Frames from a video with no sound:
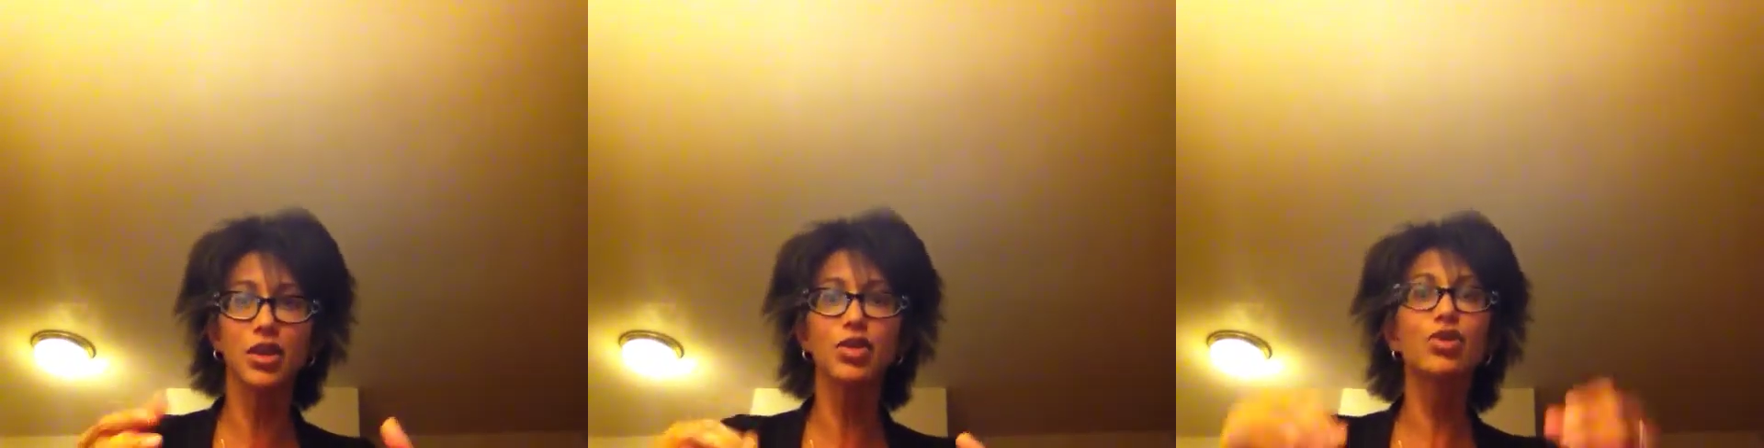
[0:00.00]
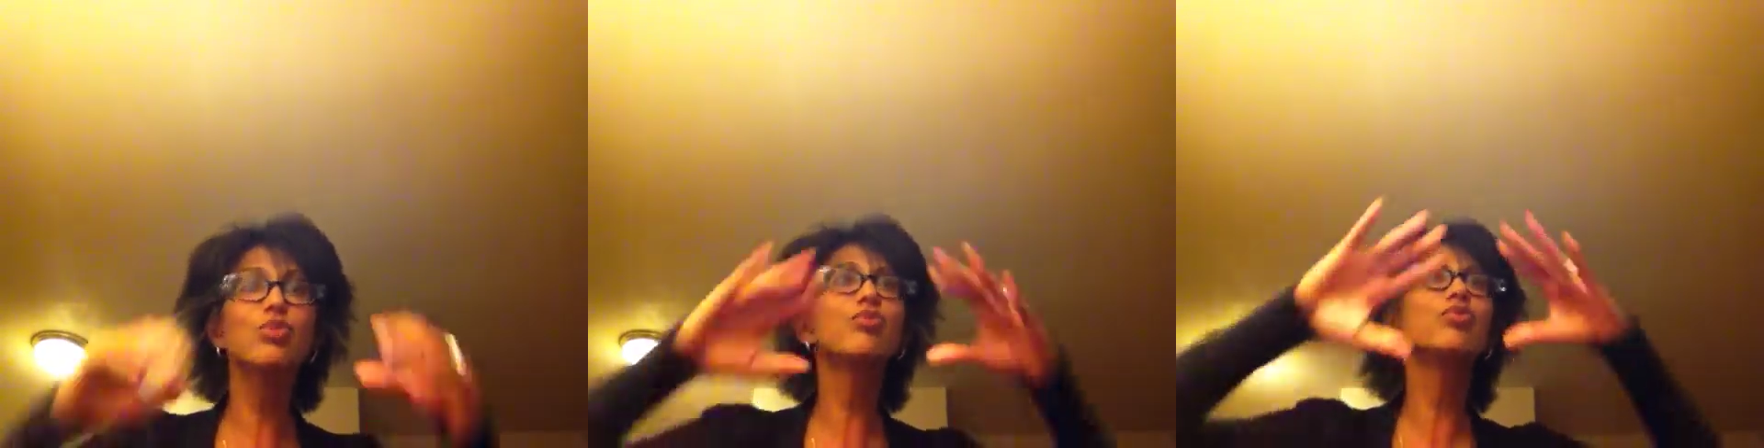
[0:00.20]

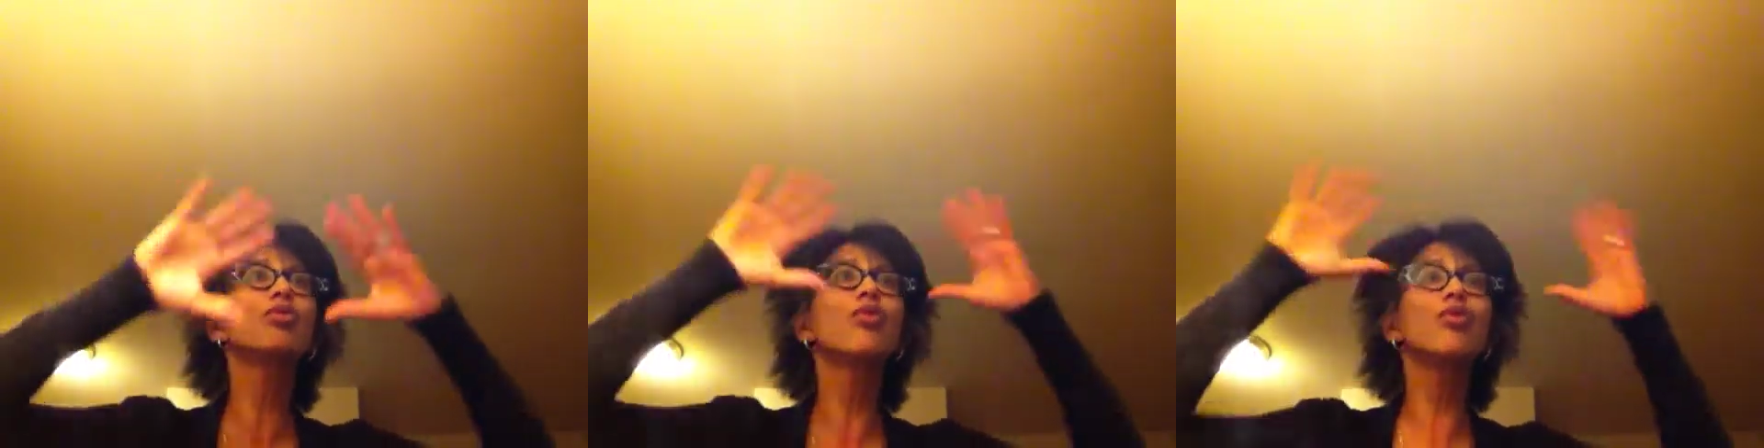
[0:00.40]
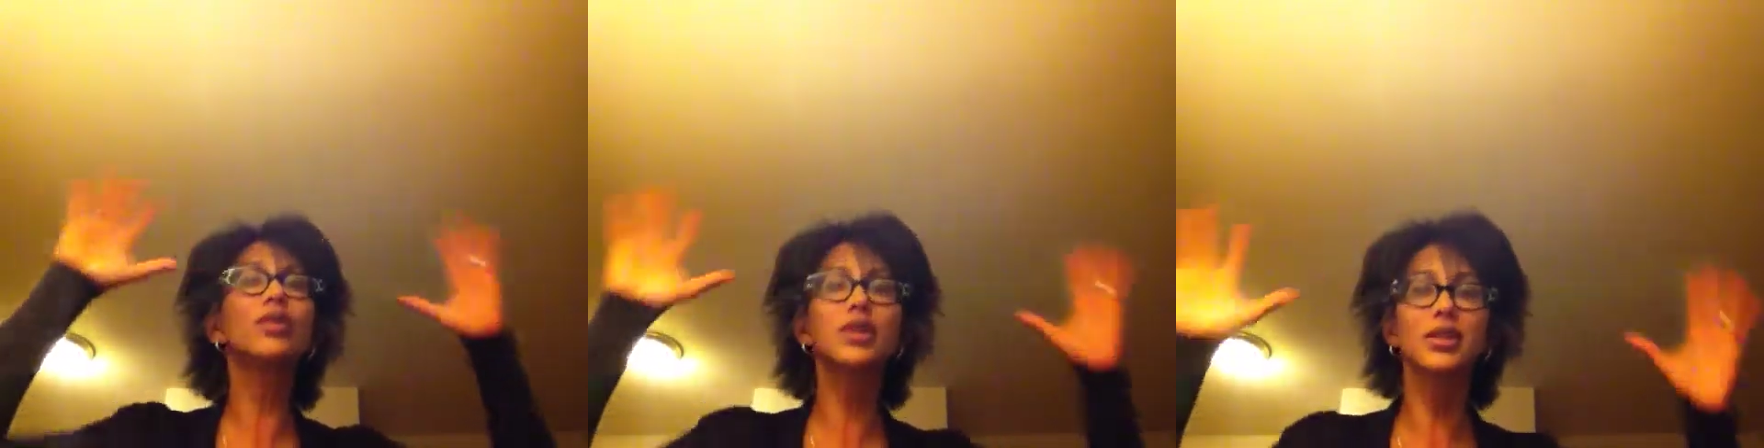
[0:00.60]
to
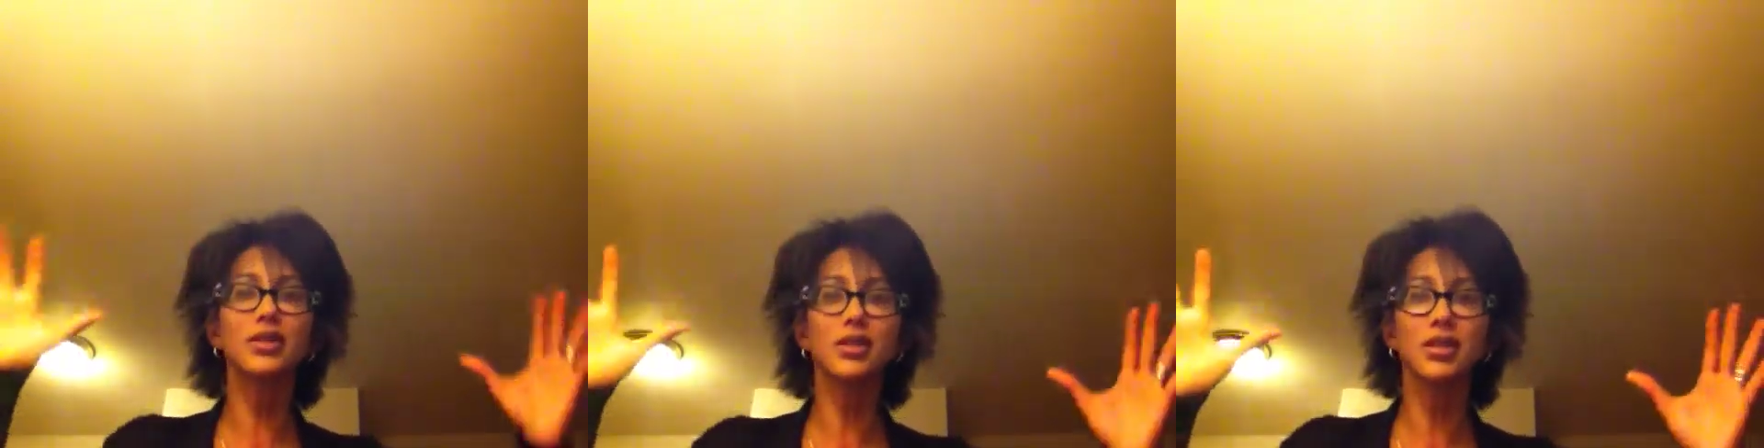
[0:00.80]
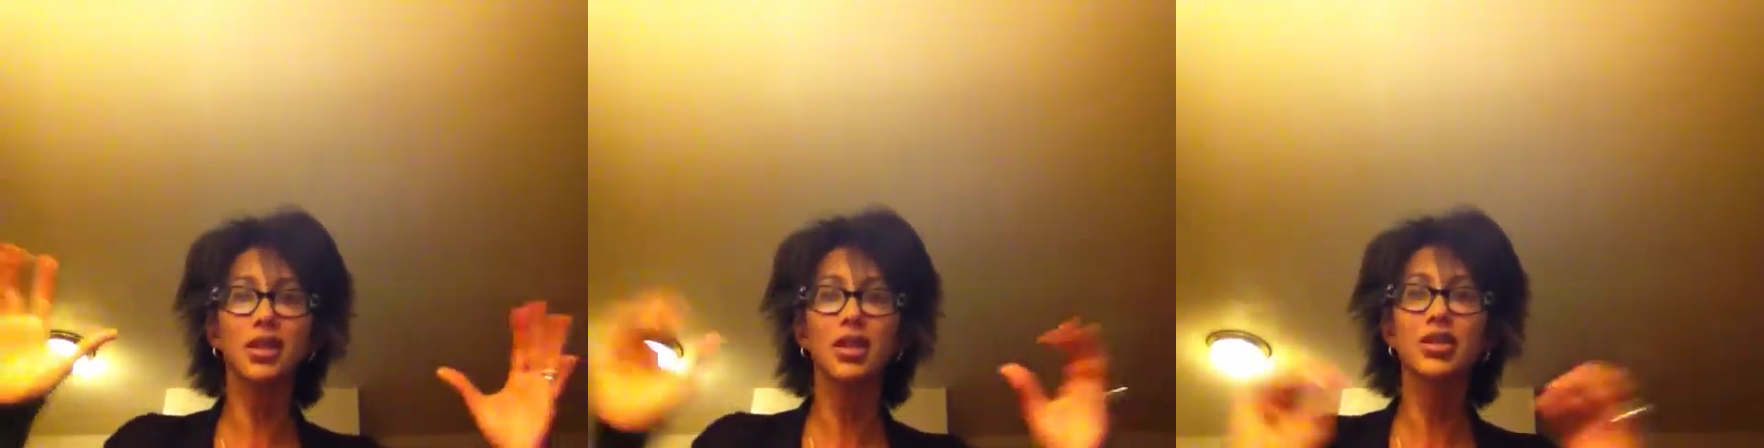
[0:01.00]
notice,